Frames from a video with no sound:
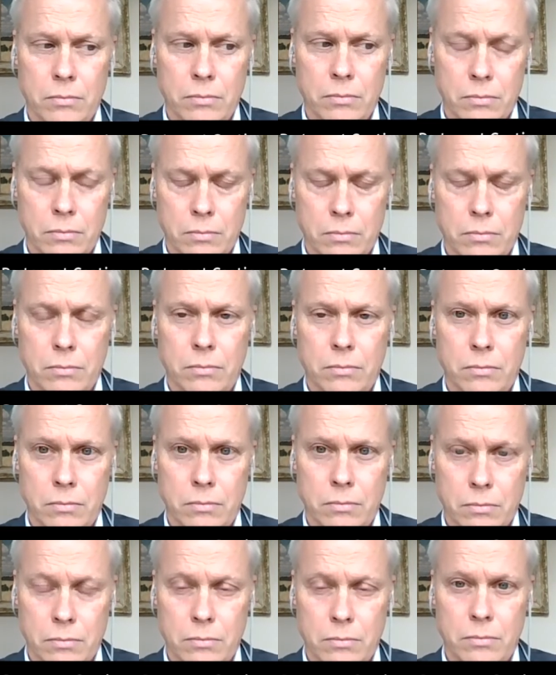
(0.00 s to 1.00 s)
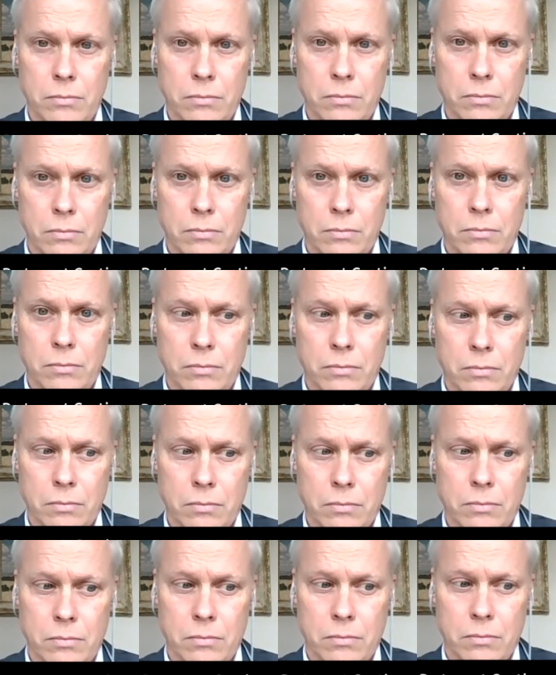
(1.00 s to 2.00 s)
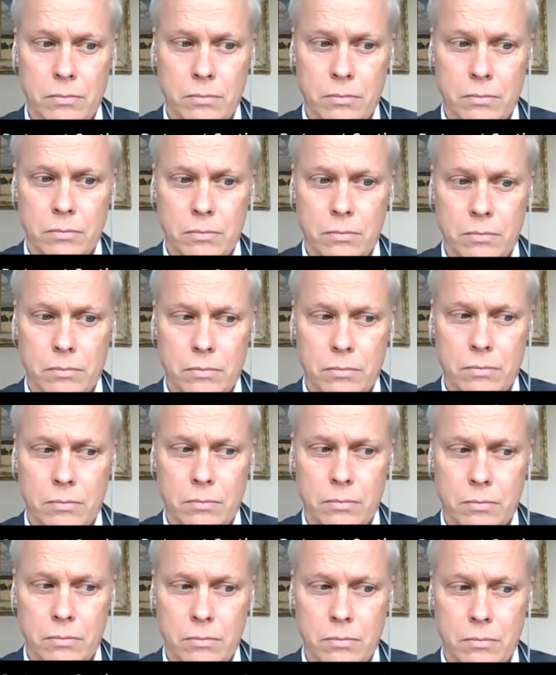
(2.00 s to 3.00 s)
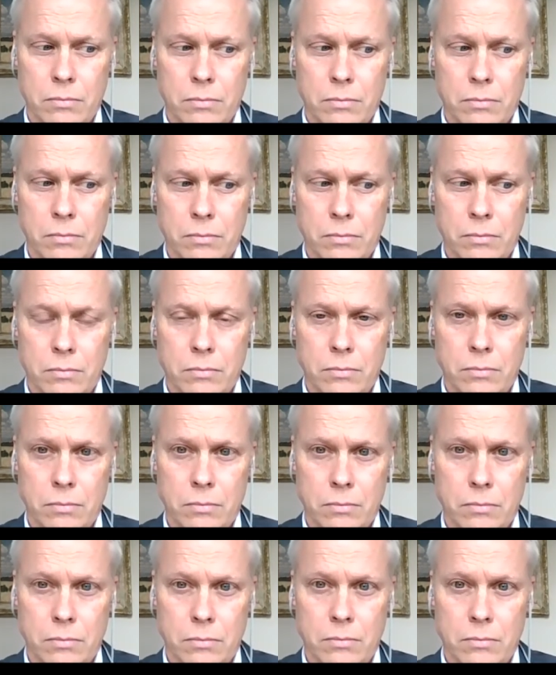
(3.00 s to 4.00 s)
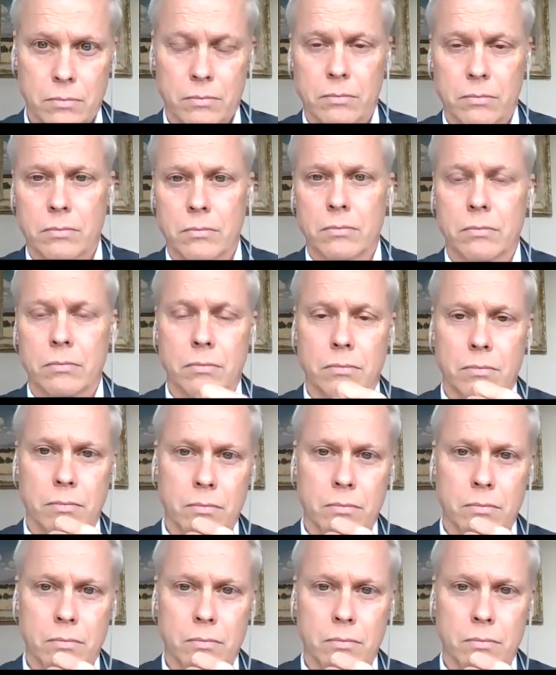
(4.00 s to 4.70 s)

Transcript: This person isn't speaking.